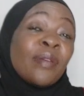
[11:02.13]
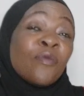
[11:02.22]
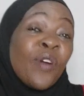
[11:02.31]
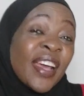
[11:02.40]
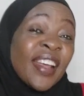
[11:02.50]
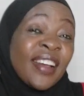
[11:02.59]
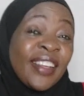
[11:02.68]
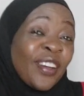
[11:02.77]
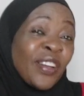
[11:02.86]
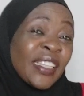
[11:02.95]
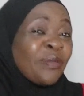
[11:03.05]
him Unwana. He
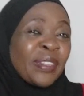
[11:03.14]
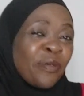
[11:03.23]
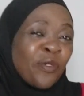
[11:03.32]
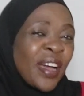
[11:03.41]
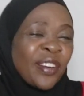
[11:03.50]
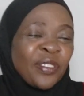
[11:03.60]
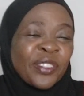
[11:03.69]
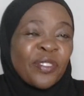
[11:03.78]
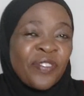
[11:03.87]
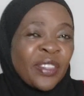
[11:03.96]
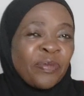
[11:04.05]
calls himself Unwana also
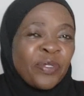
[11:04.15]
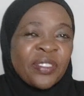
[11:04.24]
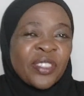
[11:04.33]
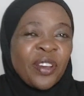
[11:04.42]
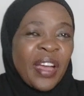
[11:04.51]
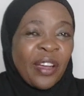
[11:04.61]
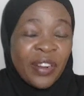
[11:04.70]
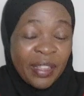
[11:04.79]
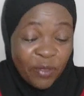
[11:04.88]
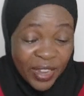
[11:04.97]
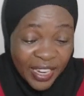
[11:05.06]
on Facebook, so I call
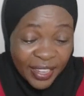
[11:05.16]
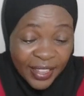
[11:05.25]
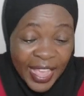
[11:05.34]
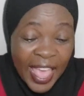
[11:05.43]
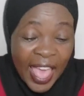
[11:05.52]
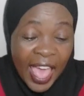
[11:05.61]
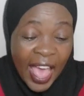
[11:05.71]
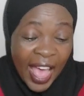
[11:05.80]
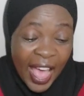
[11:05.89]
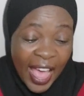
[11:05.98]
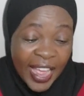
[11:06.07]
him Unwana.
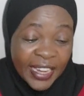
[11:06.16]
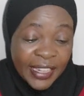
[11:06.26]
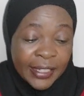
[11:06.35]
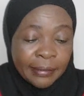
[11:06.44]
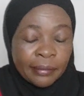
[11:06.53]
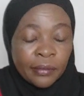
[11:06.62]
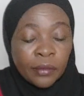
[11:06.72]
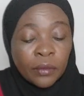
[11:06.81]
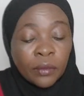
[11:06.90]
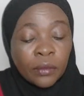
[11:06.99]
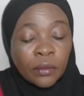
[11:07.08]
And
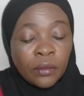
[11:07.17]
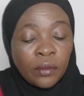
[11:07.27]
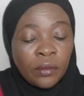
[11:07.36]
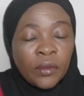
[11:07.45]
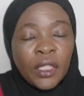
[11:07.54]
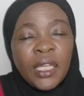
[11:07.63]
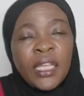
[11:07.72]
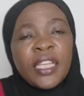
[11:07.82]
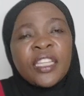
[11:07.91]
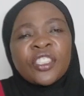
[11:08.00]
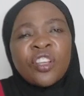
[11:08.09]

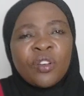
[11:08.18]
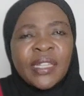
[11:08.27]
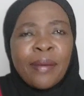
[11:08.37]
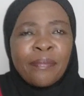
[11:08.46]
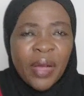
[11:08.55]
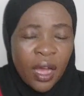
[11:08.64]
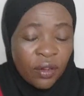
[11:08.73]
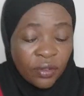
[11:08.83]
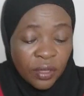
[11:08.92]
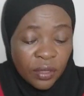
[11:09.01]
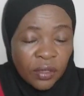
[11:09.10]
he talked
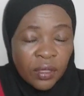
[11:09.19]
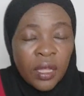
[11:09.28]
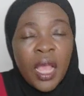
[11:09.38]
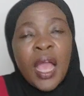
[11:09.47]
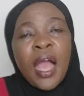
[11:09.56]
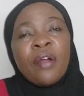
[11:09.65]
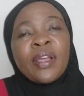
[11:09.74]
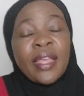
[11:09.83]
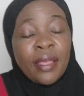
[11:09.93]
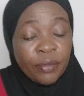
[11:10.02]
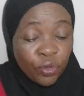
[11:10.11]
about how he
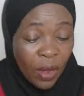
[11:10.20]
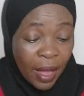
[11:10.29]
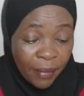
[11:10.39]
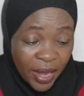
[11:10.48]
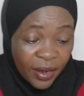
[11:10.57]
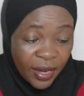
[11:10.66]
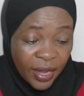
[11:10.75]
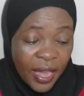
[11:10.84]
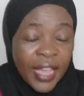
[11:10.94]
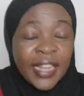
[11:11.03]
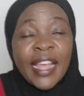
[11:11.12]
came to
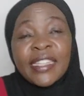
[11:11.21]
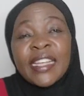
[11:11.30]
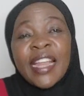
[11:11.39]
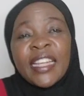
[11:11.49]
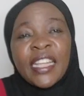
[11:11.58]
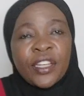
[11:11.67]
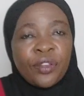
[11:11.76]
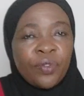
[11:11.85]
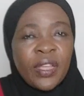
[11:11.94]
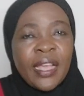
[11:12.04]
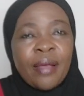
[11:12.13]
America in 1992.
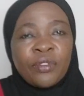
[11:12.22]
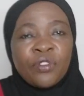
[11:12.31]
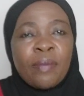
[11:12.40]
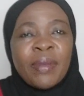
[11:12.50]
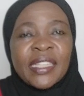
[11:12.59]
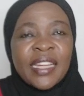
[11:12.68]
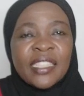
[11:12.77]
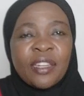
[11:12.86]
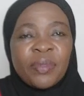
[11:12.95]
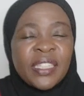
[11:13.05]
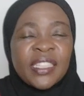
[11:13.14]
He came to do a master's
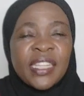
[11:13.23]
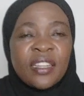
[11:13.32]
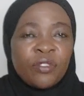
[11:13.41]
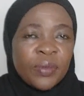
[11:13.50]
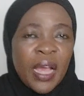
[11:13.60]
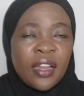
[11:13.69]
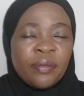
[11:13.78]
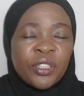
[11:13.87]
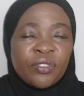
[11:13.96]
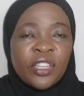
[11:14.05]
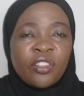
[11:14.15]
in business
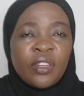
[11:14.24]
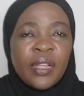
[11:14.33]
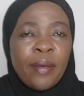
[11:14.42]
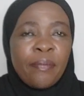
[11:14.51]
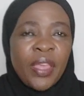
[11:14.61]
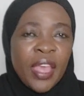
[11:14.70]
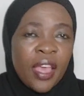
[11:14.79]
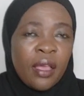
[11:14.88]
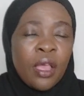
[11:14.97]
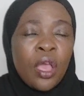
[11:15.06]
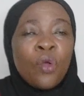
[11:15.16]
administration, MBA,
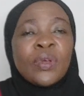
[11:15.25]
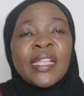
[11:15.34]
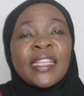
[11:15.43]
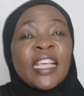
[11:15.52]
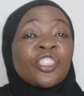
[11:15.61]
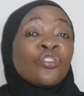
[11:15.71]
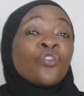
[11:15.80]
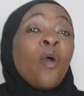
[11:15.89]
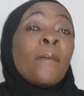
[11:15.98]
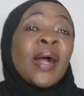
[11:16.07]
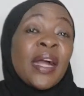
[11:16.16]
with the intention to
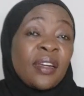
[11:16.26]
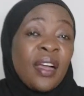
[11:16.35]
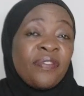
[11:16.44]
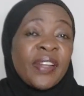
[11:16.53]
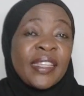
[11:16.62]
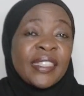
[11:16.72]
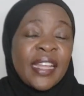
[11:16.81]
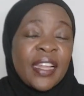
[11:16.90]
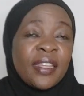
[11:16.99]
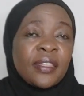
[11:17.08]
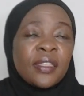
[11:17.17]
go back after his
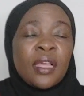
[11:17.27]
studies.